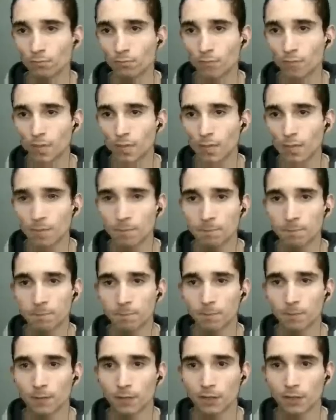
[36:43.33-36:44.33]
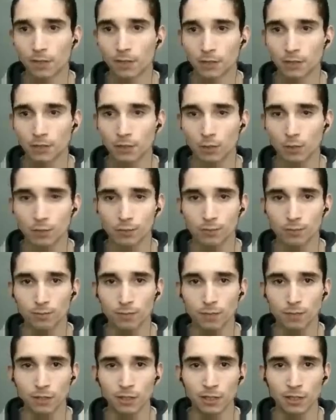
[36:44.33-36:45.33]
yeah, that's worth
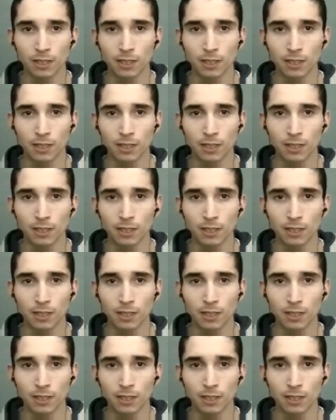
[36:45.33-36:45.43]
mentioning.